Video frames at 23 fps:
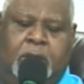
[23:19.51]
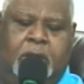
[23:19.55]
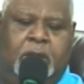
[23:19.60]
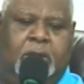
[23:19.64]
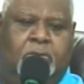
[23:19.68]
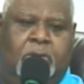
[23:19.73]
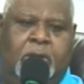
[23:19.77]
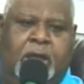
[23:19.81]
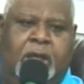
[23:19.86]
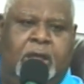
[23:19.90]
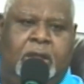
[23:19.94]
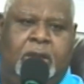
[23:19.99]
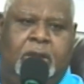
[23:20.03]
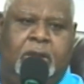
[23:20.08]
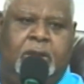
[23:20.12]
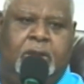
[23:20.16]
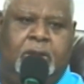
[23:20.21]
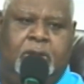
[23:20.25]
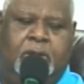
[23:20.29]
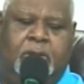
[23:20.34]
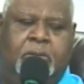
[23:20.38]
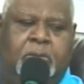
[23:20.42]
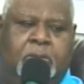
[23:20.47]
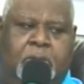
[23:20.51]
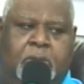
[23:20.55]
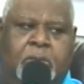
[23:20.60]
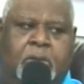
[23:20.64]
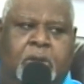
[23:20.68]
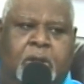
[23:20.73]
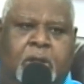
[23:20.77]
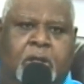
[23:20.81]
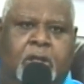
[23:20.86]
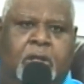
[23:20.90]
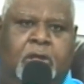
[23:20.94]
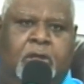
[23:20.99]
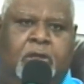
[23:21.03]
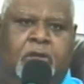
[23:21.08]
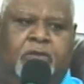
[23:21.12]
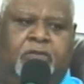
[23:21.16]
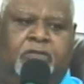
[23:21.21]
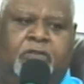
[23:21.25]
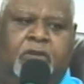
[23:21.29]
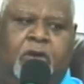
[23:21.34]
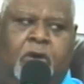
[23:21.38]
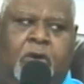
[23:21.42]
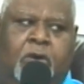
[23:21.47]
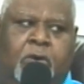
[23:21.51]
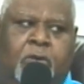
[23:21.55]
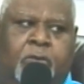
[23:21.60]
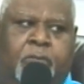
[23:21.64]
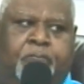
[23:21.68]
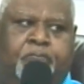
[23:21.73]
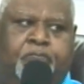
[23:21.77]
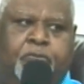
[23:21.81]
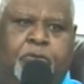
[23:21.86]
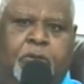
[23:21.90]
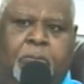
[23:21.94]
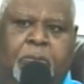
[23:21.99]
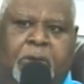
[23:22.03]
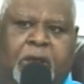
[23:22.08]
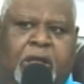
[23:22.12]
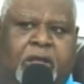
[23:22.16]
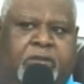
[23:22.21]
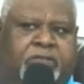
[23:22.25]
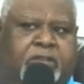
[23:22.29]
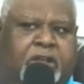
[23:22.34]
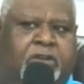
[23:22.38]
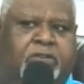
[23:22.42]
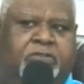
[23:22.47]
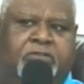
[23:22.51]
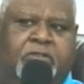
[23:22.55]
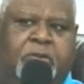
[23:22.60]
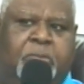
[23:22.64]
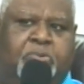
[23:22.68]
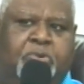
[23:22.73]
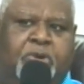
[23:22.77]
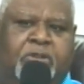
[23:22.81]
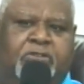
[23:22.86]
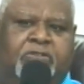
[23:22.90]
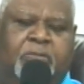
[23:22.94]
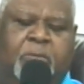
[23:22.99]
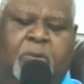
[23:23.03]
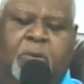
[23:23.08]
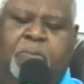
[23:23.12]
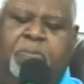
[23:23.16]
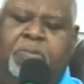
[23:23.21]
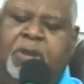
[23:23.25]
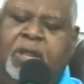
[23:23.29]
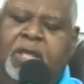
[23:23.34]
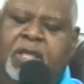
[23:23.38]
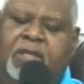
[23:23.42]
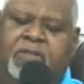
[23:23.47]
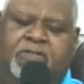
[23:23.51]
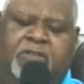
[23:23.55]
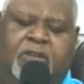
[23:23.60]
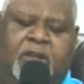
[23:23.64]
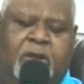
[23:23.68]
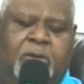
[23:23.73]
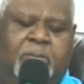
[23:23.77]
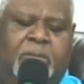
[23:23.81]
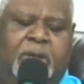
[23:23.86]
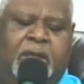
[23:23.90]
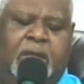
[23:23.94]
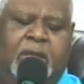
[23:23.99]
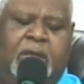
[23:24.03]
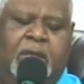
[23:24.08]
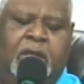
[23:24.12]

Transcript: Right? So, because here's the principle, please hear me.